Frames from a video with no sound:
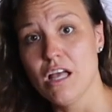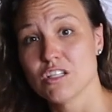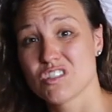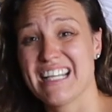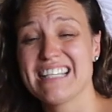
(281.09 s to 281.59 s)

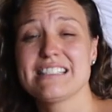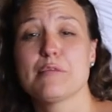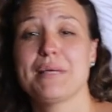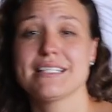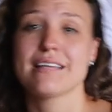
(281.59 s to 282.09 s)
So that is the
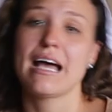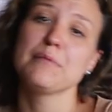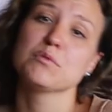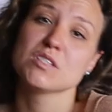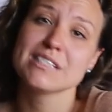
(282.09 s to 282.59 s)
best
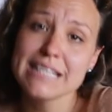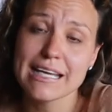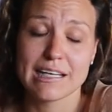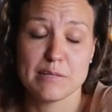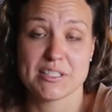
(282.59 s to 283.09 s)
time to see
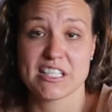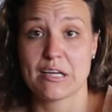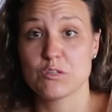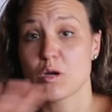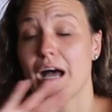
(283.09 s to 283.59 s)

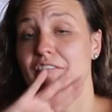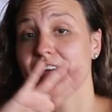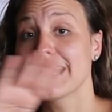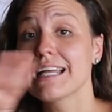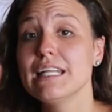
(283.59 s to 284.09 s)
Kilimanjaro and to have
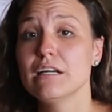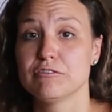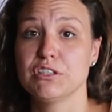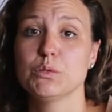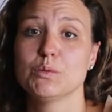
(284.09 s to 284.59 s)
a clear
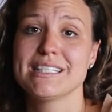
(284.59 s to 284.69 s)
view.